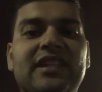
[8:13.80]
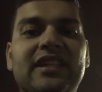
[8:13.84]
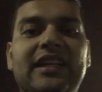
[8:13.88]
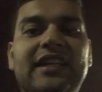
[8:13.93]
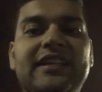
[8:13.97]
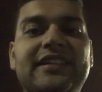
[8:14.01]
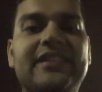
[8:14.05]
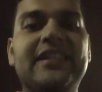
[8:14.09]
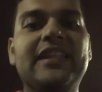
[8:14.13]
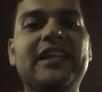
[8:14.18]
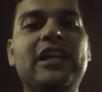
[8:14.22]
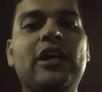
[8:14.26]

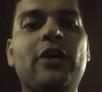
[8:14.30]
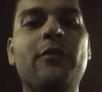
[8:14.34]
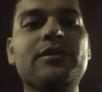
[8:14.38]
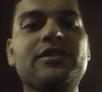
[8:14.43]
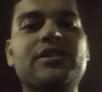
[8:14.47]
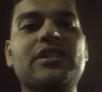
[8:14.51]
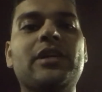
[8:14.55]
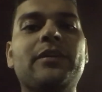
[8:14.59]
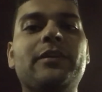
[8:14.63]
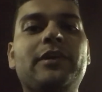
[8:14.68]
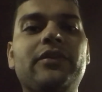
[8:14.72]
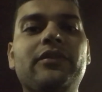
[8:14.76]
Let's see how
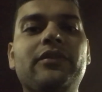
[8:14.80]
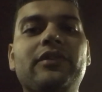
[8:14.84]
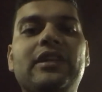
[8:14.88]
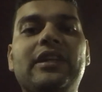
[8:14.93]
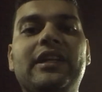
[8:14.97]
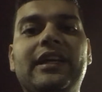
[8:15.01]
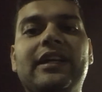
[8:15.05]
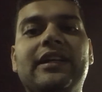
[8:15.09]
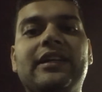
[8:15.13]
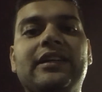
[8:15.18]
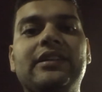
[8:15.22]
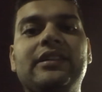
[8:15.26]
much time it will
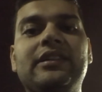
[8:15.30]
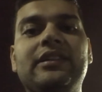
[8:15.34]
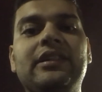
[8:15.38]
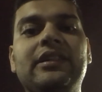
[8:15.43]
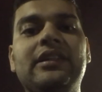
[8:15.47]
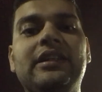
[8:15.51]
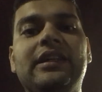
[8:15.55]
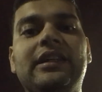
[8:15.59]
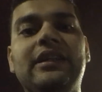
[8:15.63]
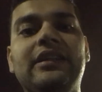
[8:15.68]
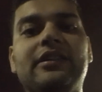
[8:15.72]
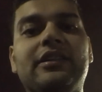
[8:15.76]
take.
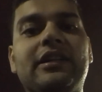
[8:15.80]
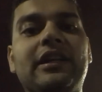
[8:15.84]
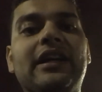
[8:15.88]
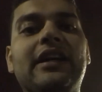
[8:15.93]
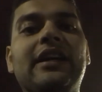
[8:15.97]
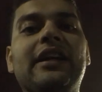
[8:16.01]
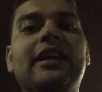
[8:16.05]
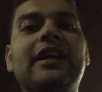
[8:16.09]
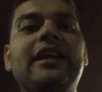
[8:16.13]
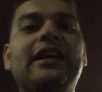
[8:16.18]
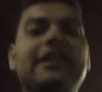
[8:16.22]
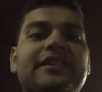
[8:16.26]

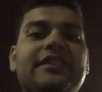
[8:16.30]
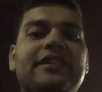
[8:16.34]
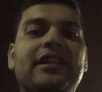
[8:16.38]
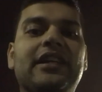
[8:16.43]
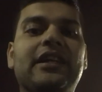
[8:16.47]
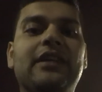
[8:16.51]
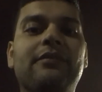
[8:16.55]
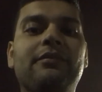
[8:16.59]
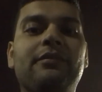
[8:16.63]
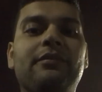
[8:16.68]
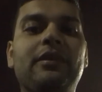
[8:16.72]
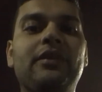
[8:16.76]
Currently it has
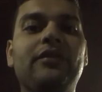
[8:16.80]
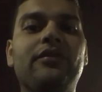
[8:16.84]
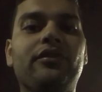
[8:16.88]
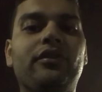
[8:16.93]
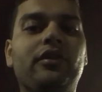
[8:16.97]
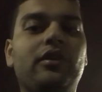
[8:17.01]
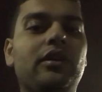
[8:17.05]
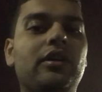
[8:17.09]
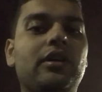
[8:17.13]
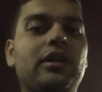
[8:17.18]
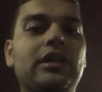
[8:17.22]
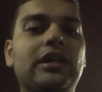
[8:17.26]
taken me
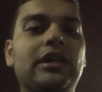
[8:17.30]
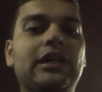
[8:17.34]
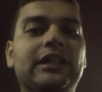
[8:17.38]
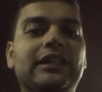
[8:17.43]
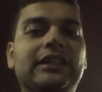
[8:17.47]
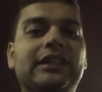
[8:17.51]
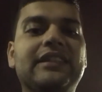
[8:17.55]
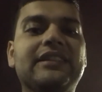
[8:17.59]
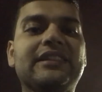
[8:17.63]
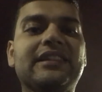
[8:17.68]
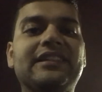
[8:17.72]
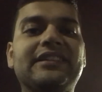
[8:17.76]
for
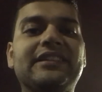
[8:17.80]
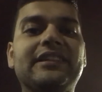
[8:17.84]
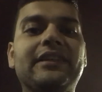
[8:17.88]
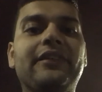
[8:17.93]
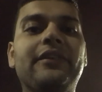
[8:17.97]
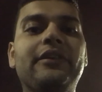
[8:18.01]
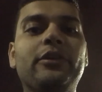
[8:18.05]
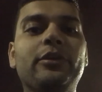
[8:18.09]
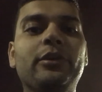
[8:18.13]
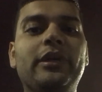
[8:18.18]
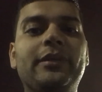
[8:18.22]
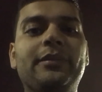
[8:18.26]
at least like
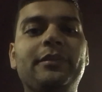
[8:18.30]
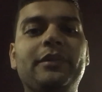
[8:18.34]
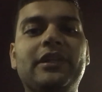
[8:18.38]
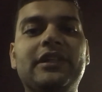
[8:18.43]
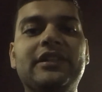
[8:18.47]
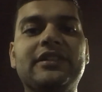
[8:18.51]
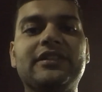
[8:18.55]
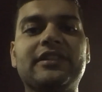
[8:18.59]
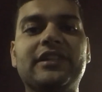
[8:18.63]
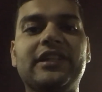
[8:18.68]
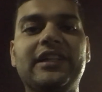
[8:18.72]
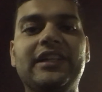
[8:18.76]
7 to 8
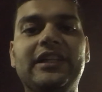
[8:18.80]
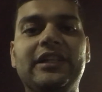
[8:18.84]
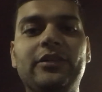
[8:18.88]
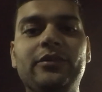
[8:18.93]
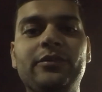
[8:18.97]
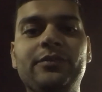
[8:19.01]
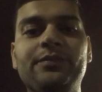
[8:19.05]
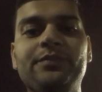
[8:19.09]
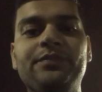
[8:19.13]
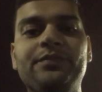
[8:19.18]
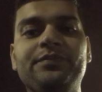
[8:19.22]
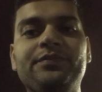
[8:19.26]
minutes right now.